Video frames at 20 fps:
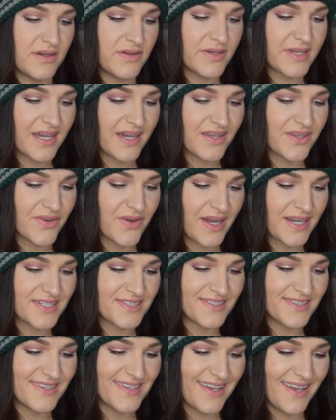Oh yeah, you
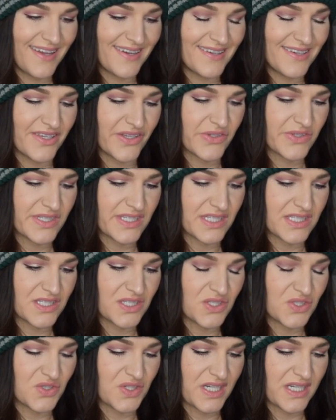actually can use it
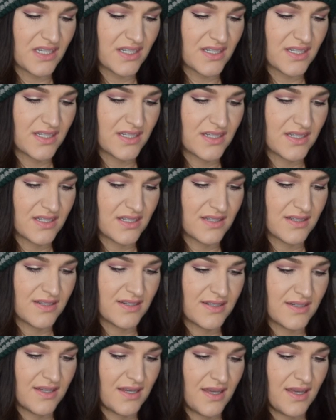to drink.
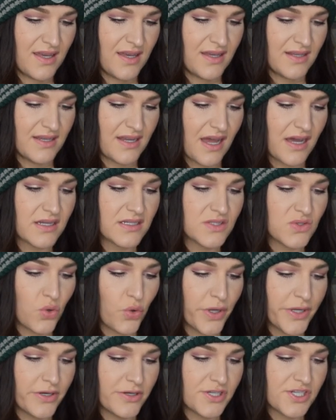Not a
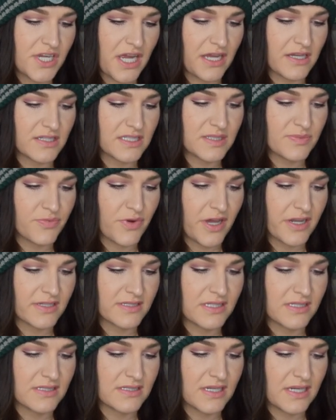toy or child's
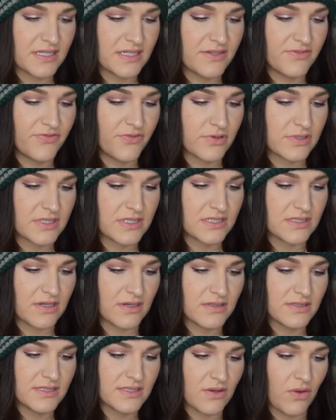product intended for
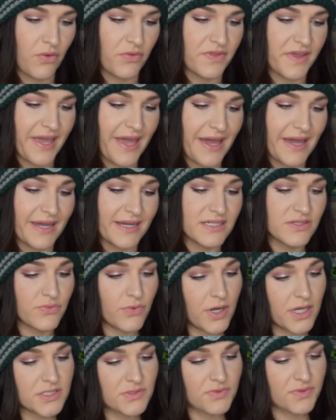adults only. Hand
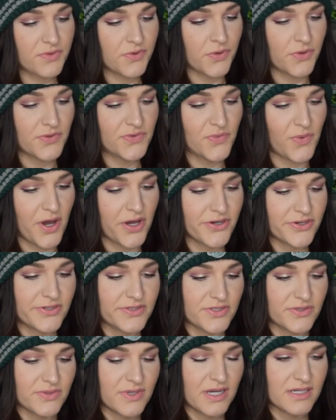wash with cold water.
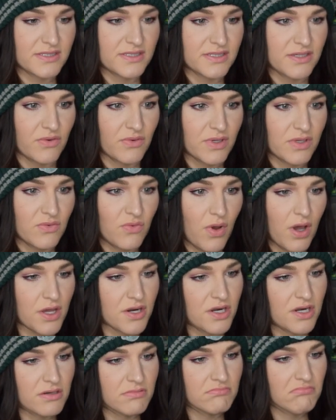Do not soak in
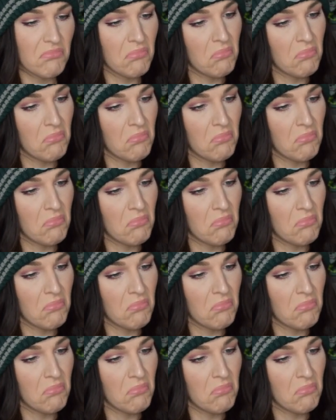water.